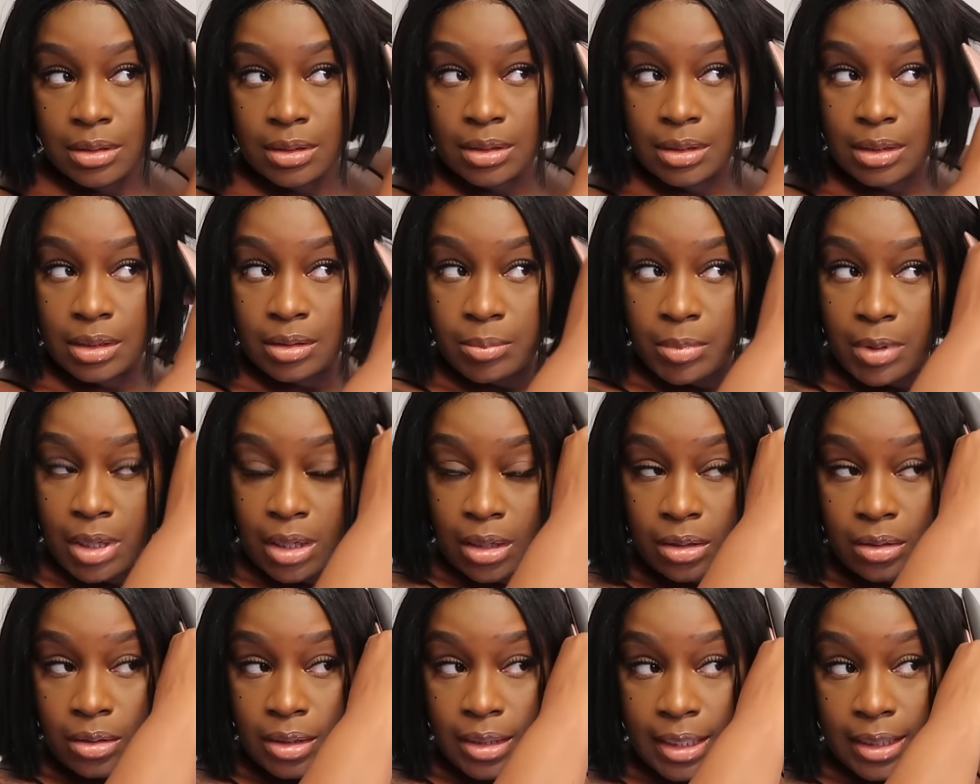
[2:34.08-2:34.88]
and I'm
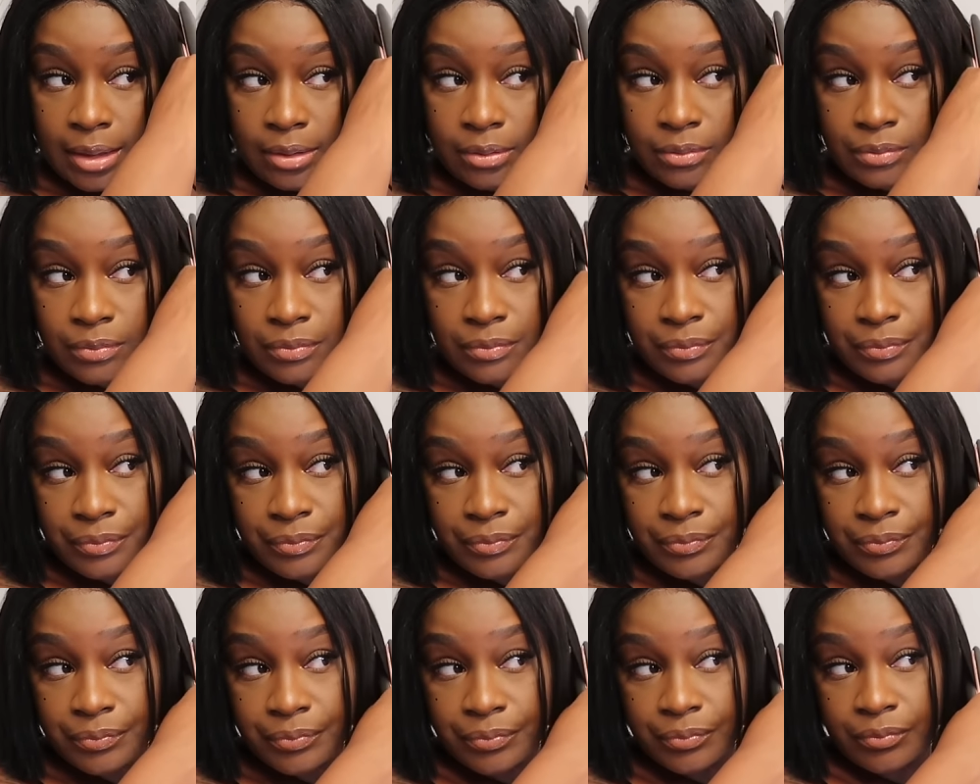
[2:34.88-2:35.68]
all out.
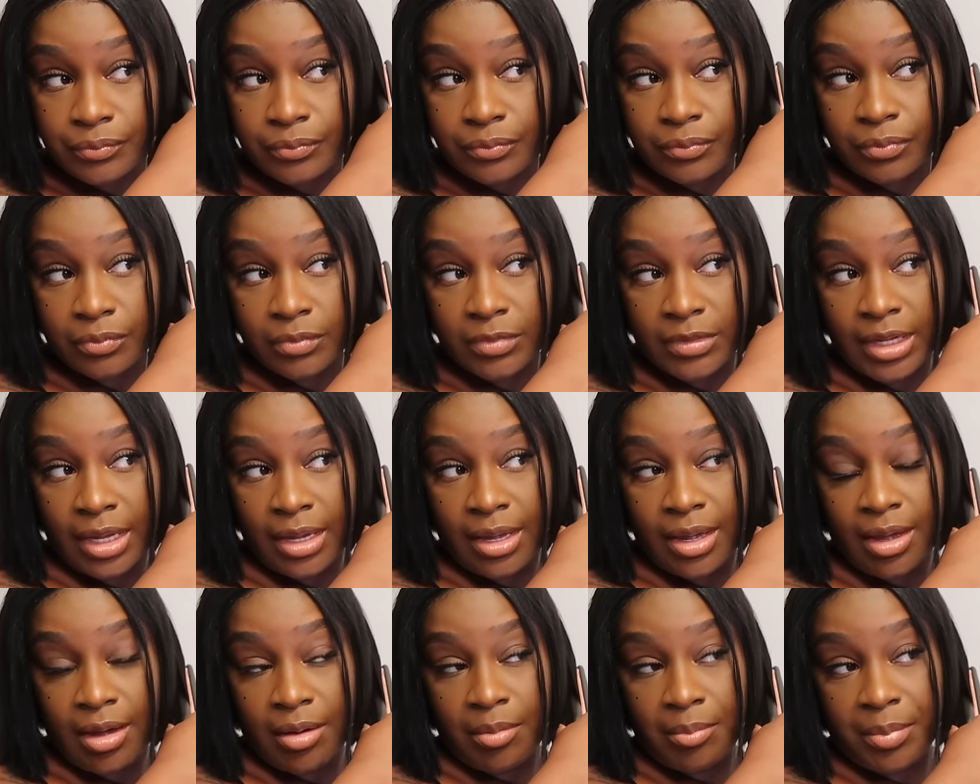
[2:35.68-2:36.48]

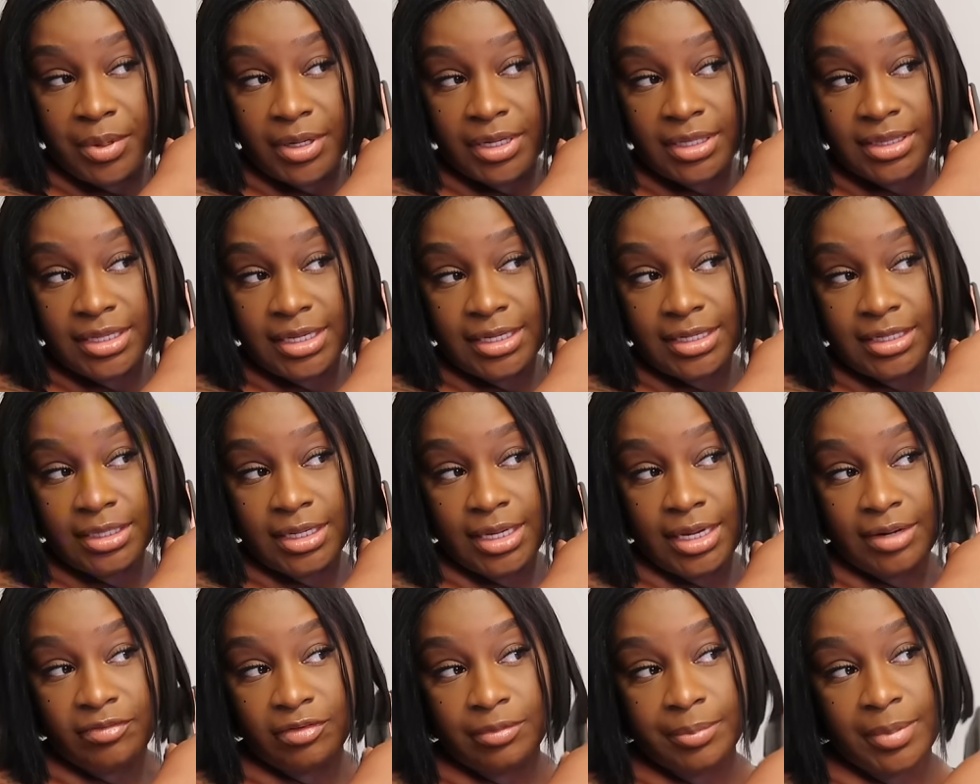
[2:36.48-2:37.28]
But thank you
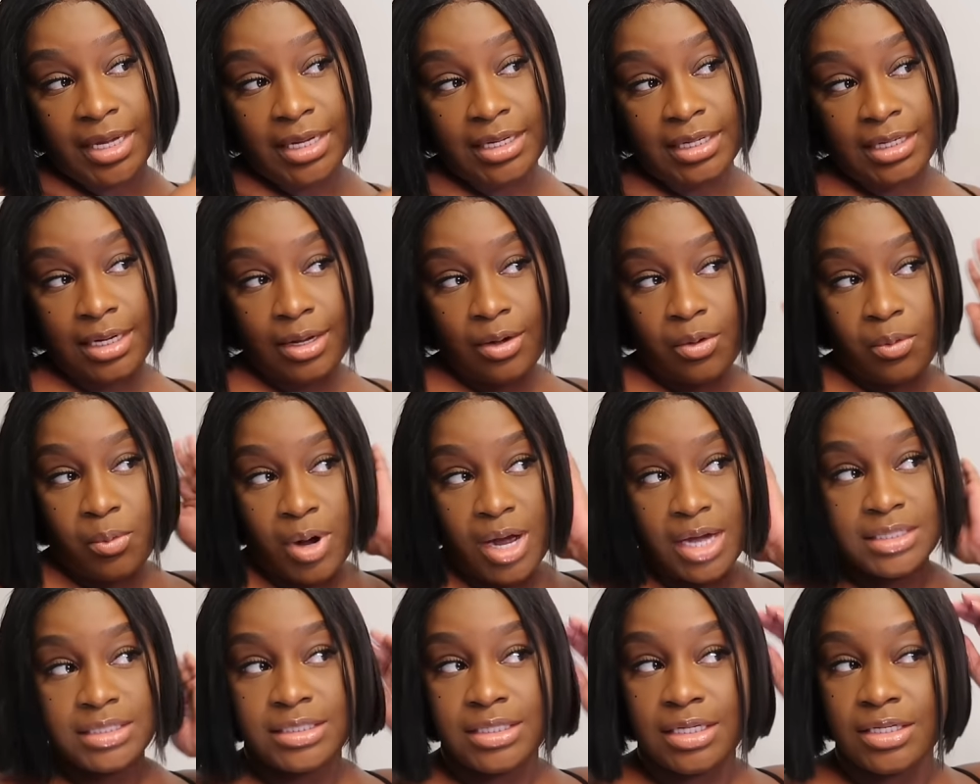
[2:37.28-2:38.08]
to everybody that
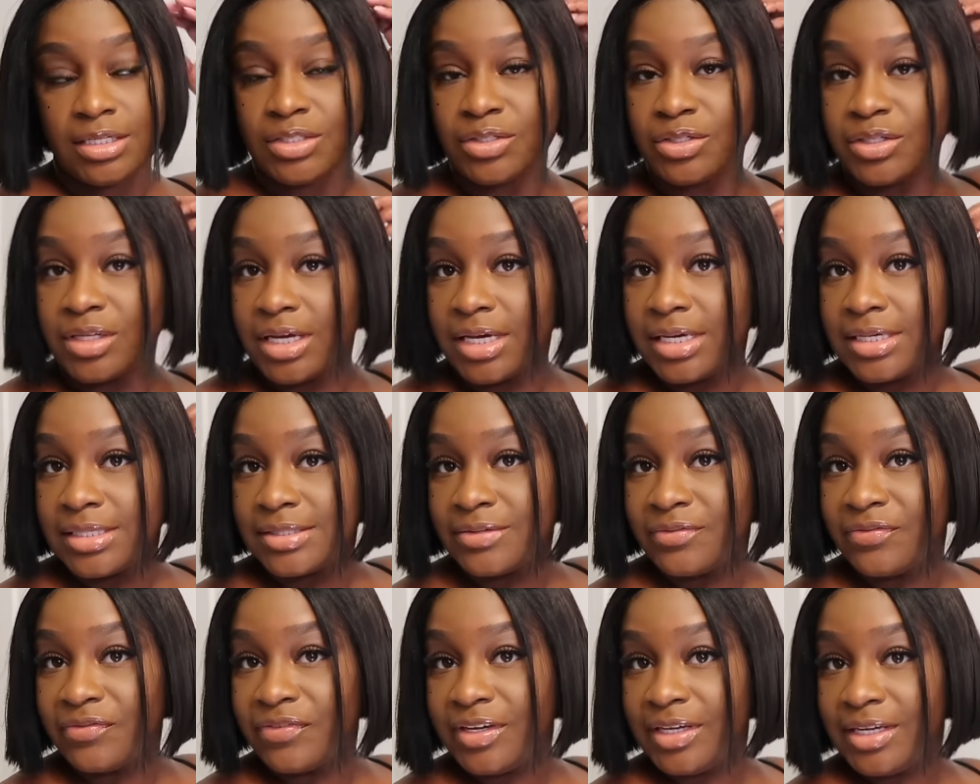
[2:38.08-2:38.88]
watched
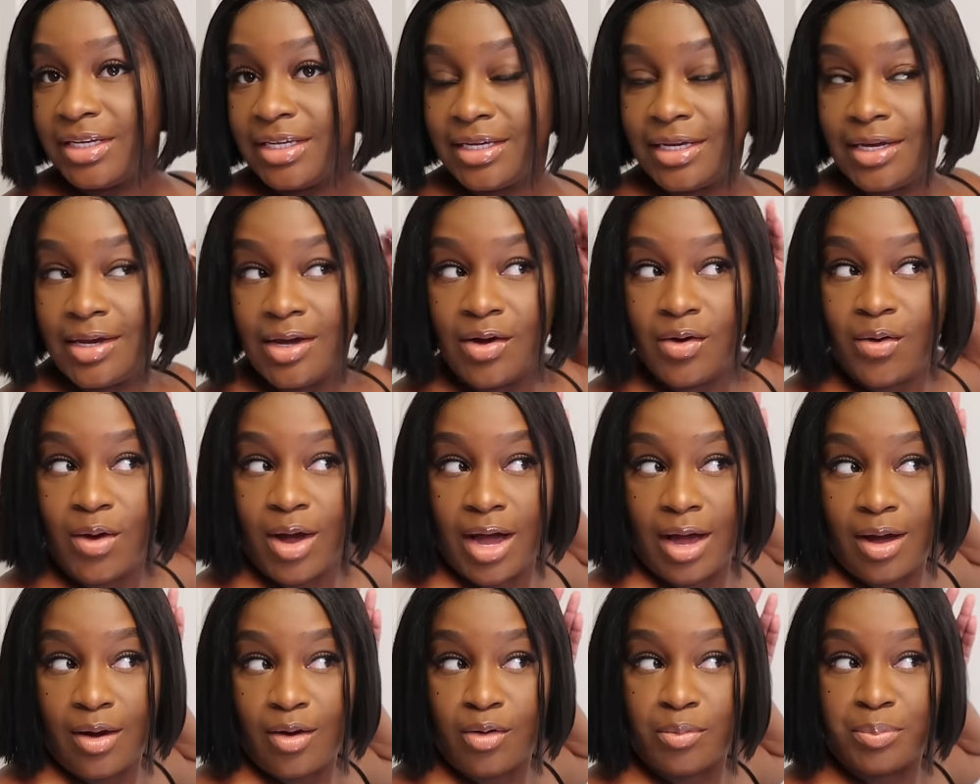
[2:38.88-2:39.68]
yesterday's video.
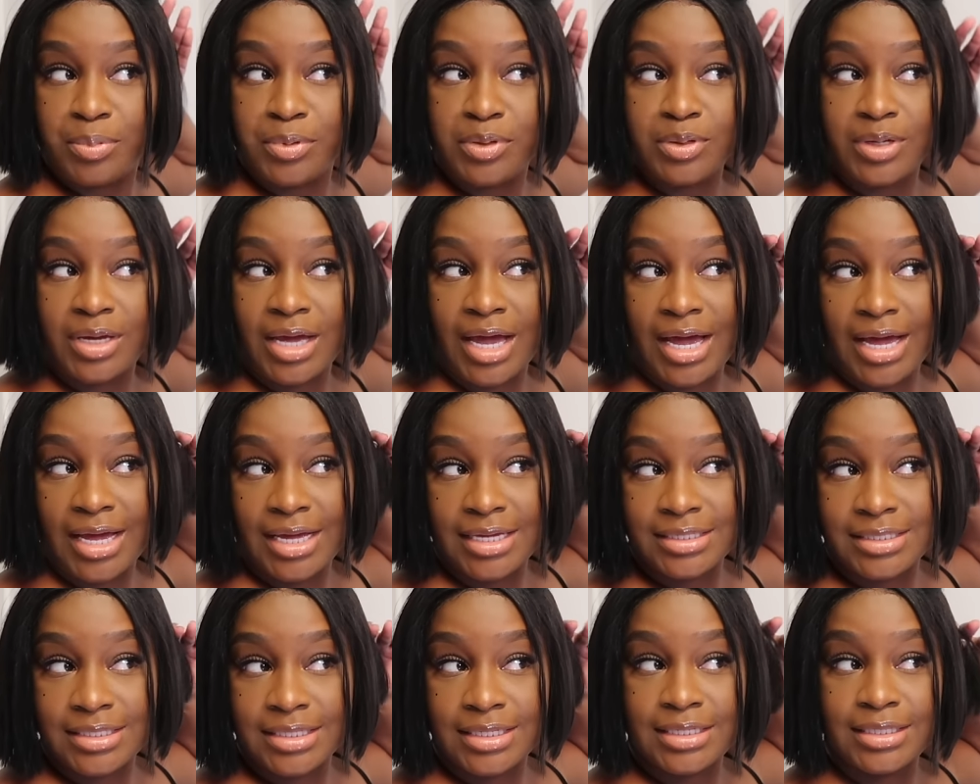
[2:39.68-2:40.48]
I hope you
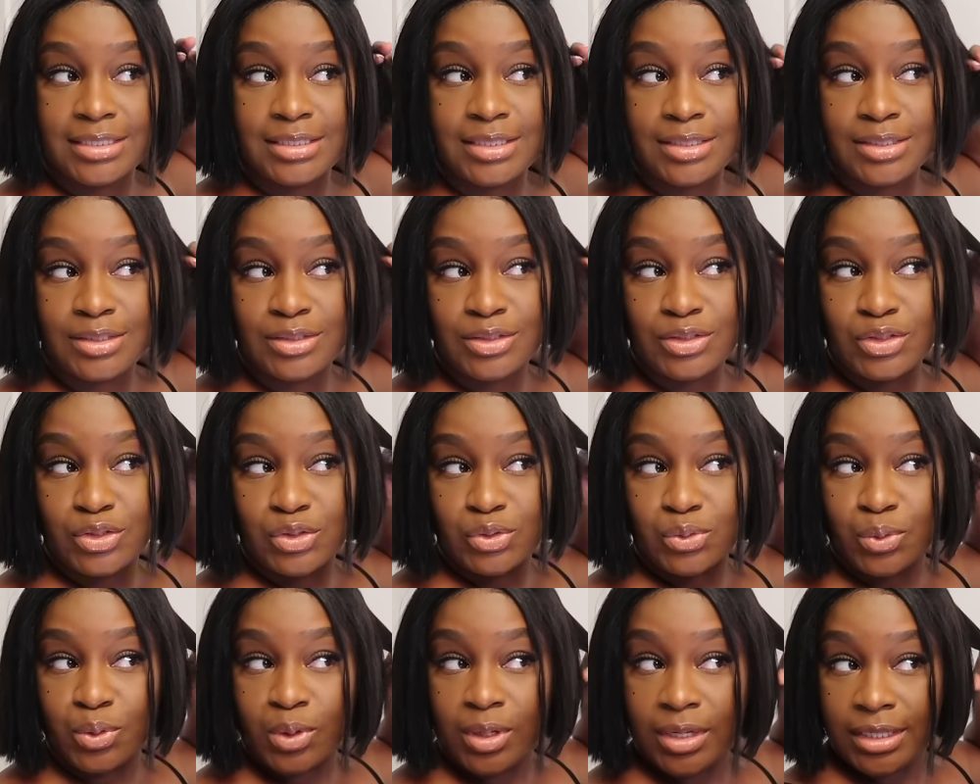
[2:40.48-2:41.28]
guys
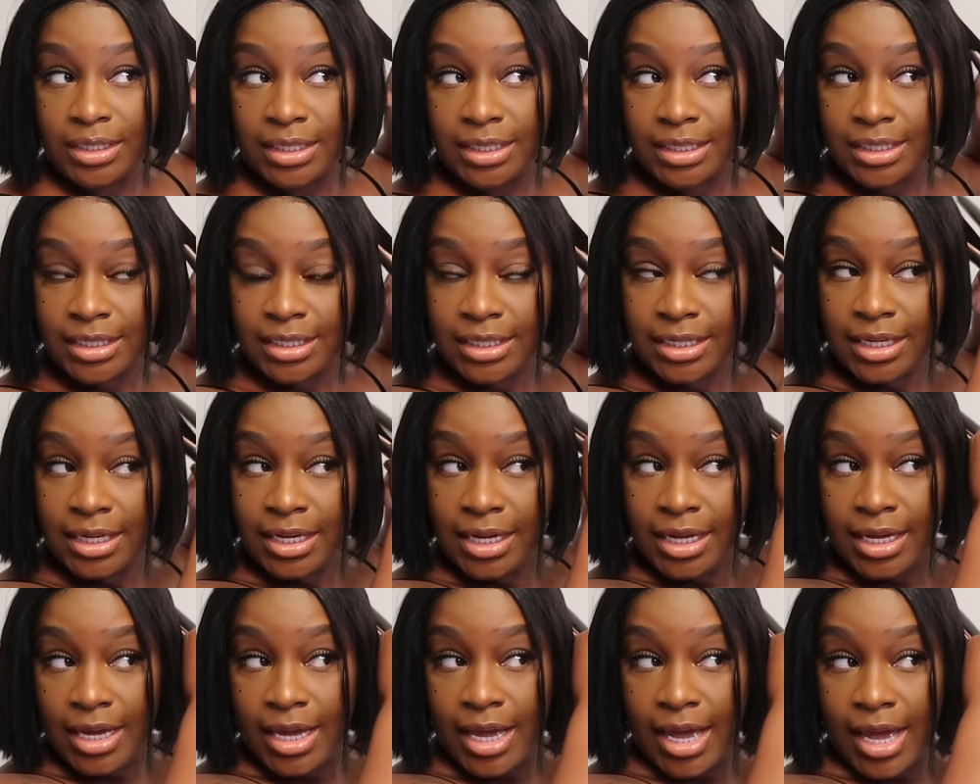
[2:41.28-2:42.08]
enjoyed it.